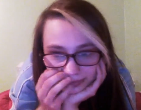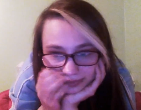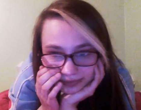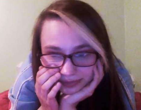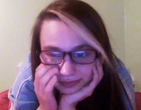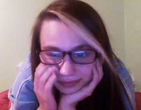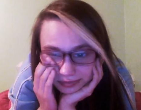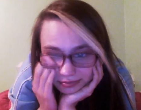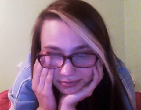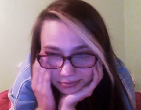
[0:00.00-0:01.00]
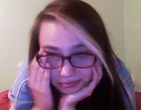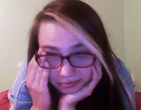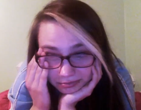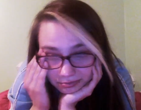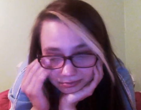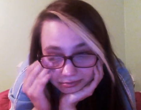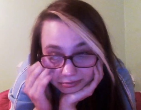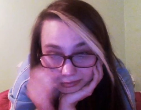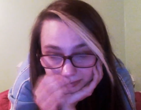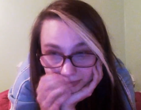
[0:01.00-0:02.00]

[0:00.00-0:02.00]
(no one is talking)